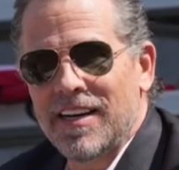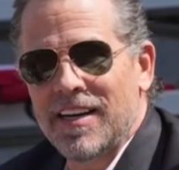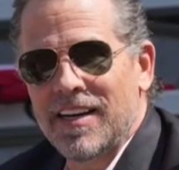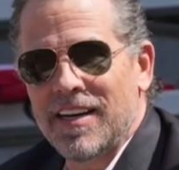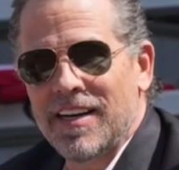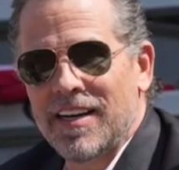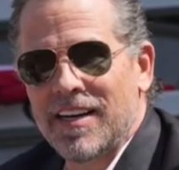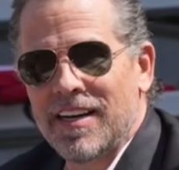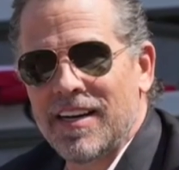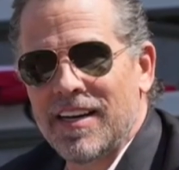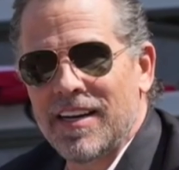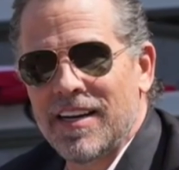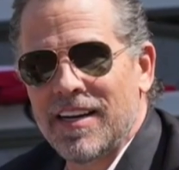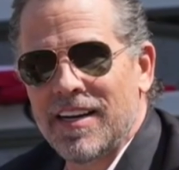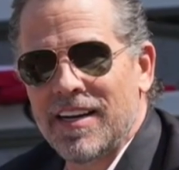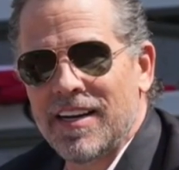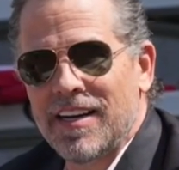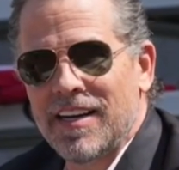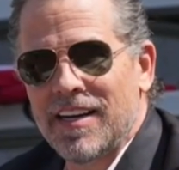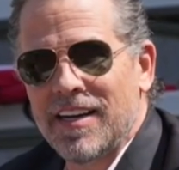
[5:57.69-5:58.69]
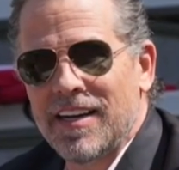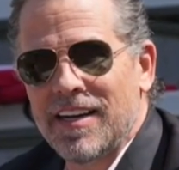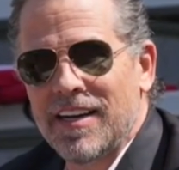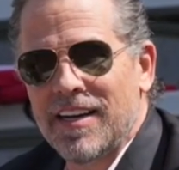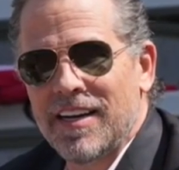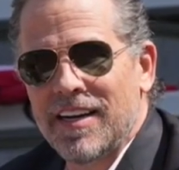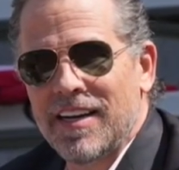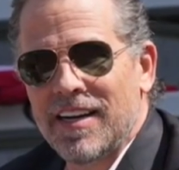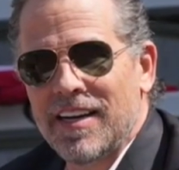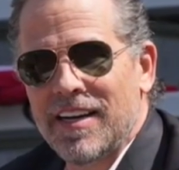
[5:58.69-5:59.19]

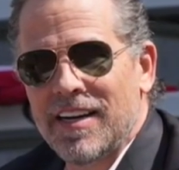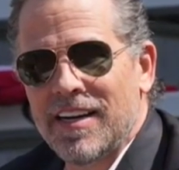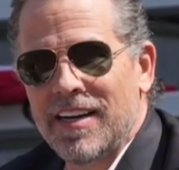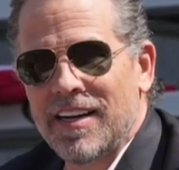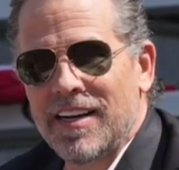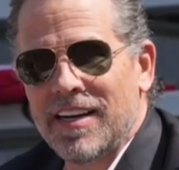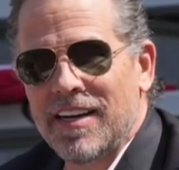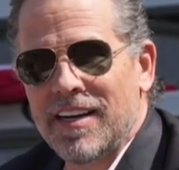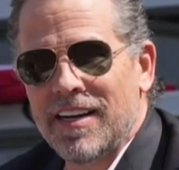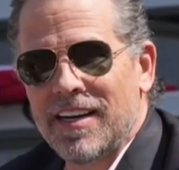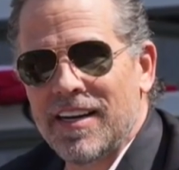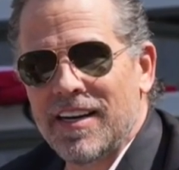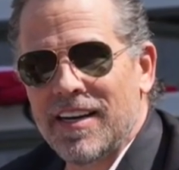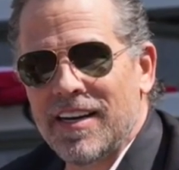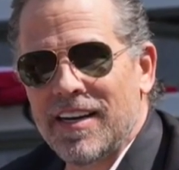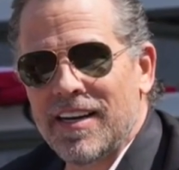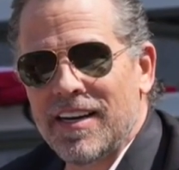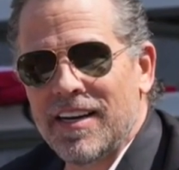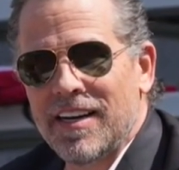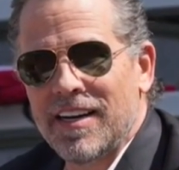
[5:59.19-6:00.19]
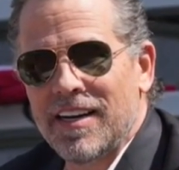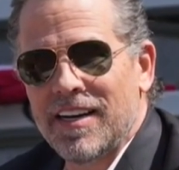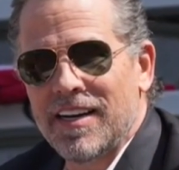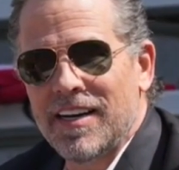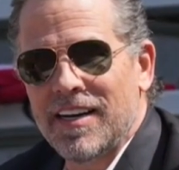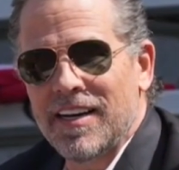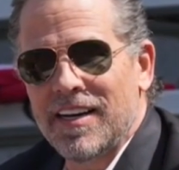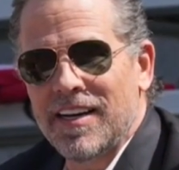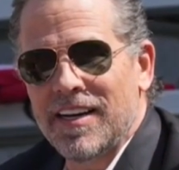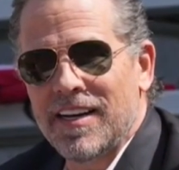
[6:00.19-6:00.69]

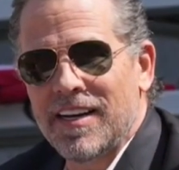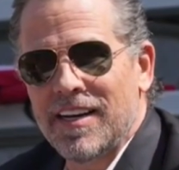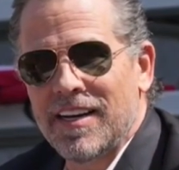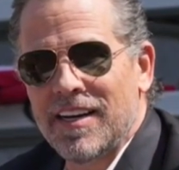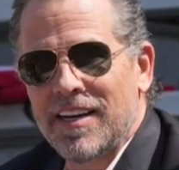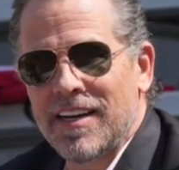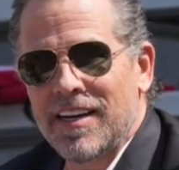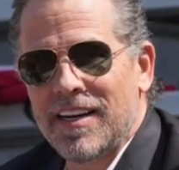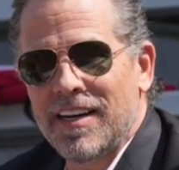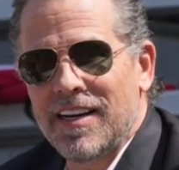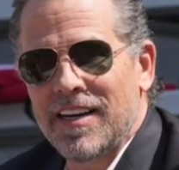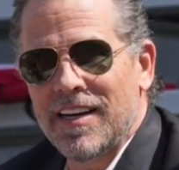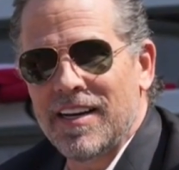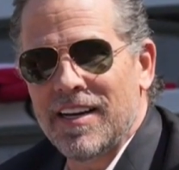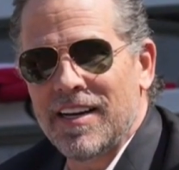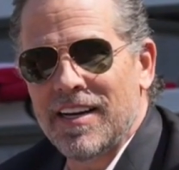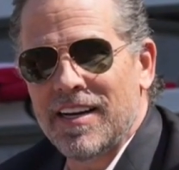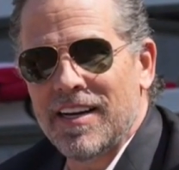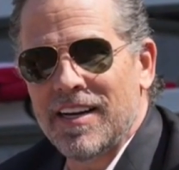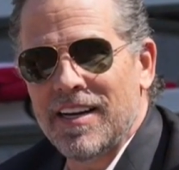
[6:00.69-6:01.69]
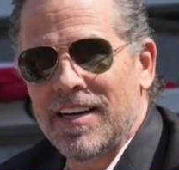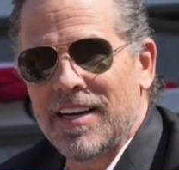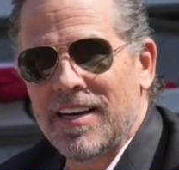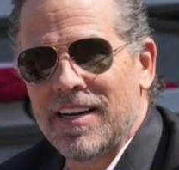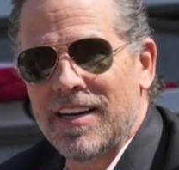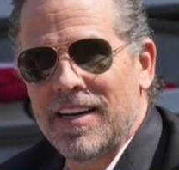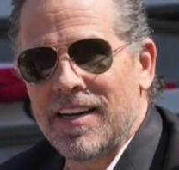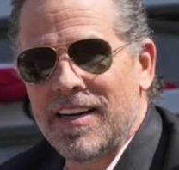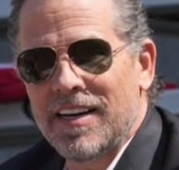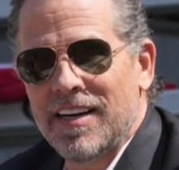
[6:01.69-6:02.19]

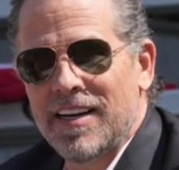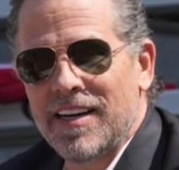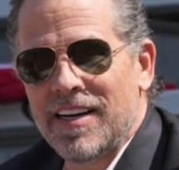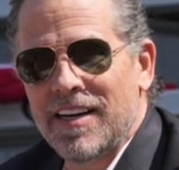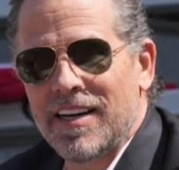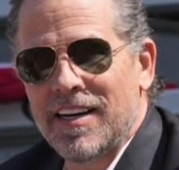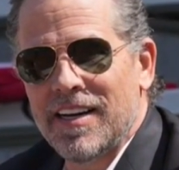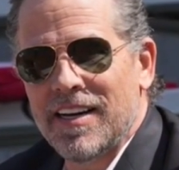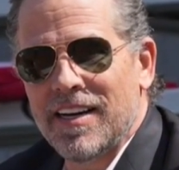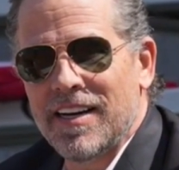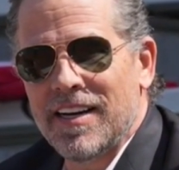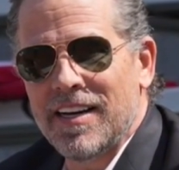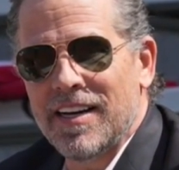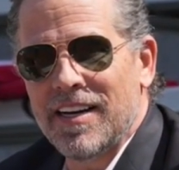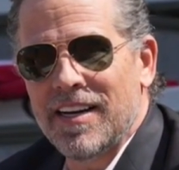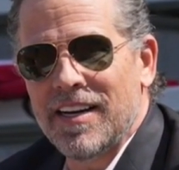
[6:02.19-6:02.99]
No words are spoken by the person on screen.